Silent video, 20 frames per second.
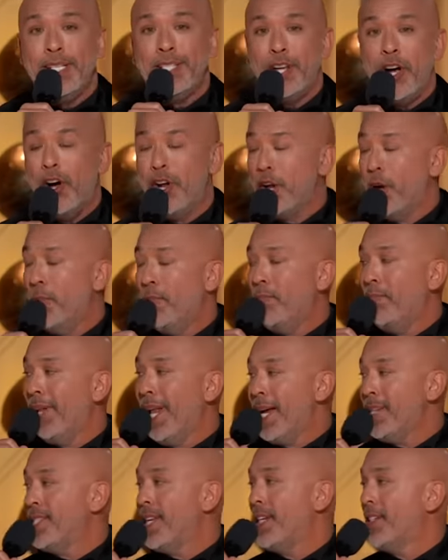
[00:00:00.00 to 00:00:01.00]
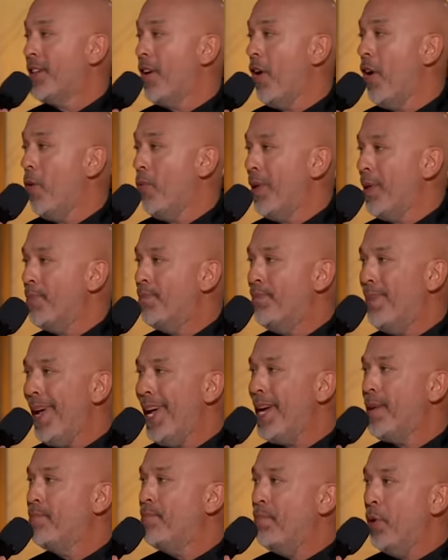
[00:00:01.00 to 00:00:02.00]
is on a plastic doll with
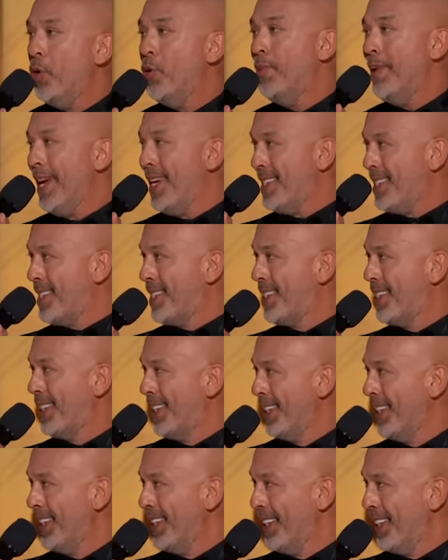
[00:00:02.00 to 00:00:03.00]
big boobies.